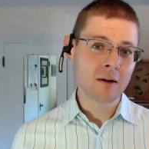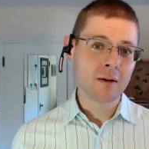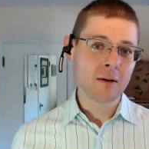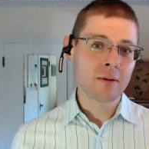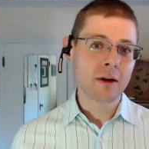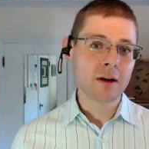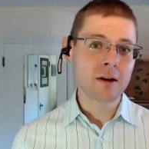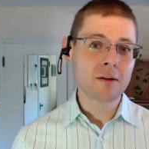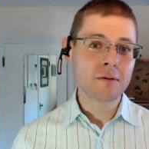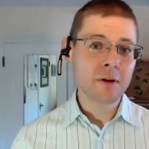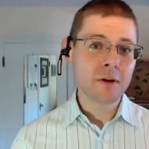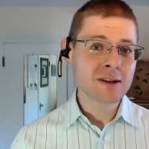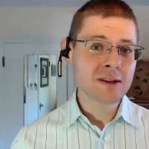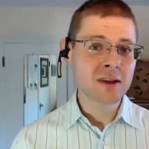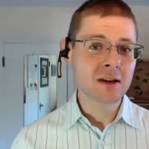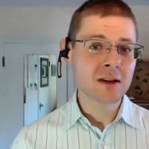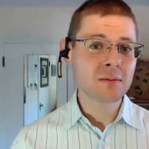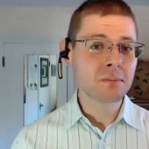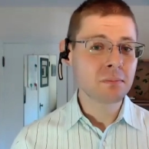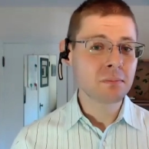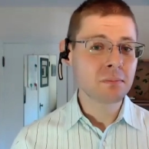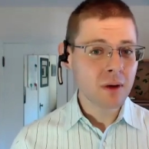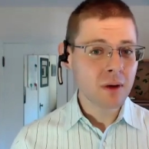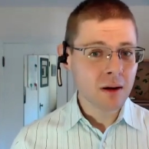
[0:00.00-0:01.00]
invested
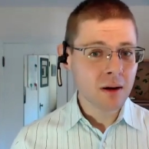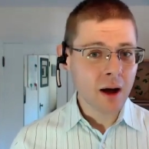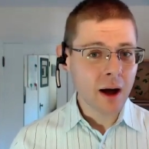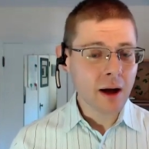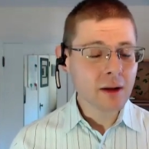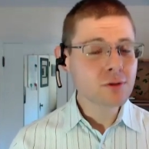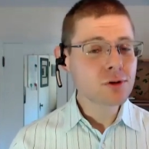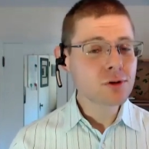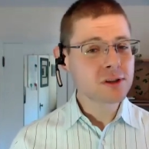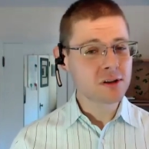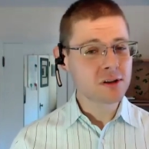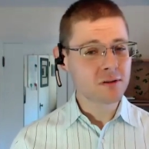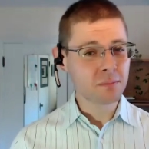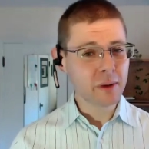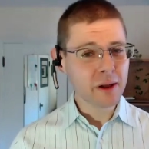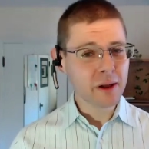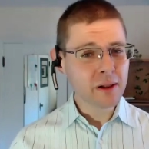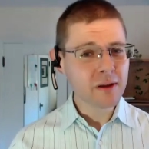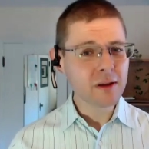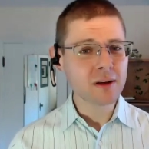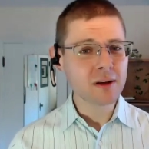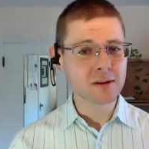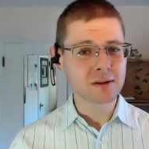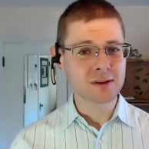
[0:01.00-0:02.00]
hundreds of
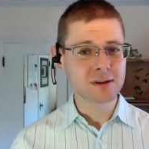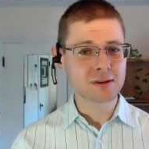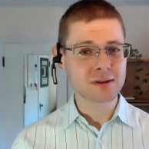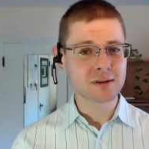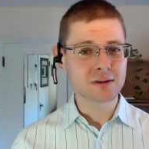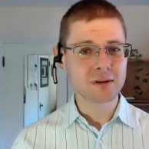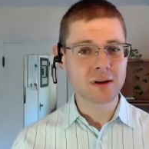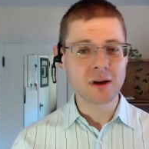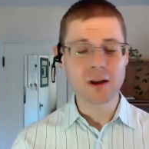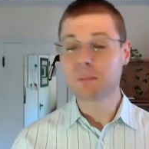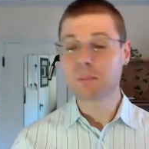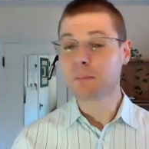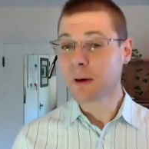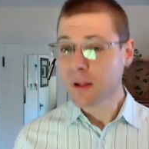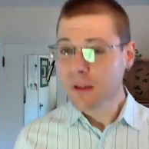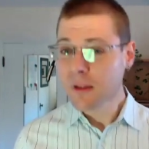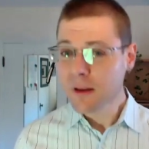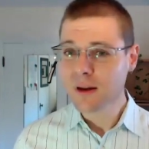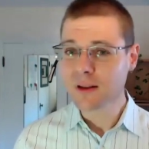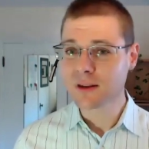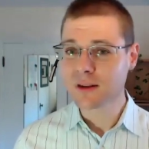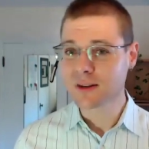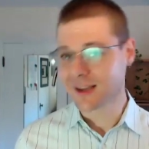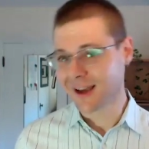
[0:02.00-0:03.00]
millions and
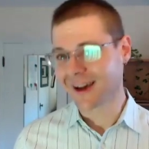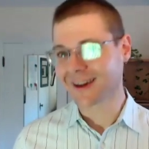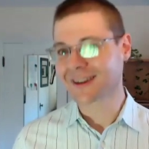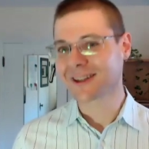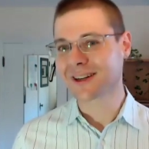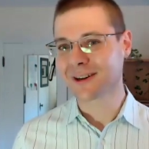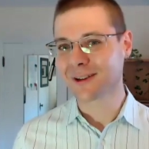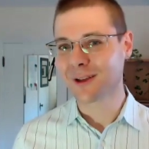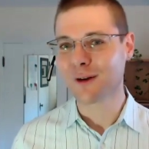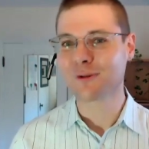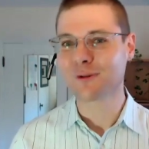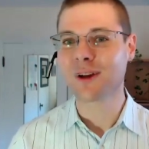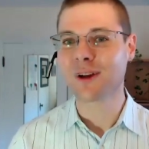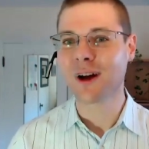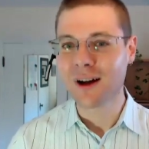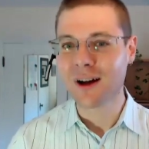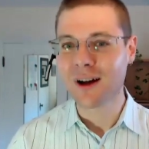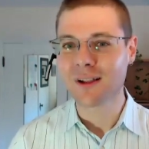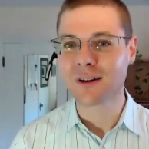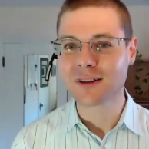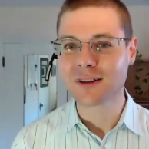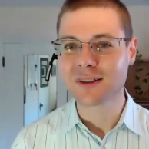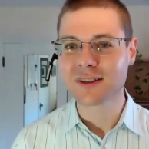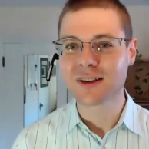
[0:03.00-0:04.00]
billions actually of
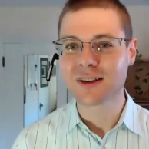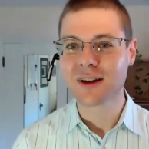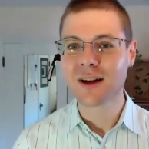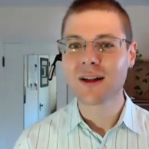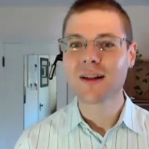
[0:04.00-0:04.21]
dollars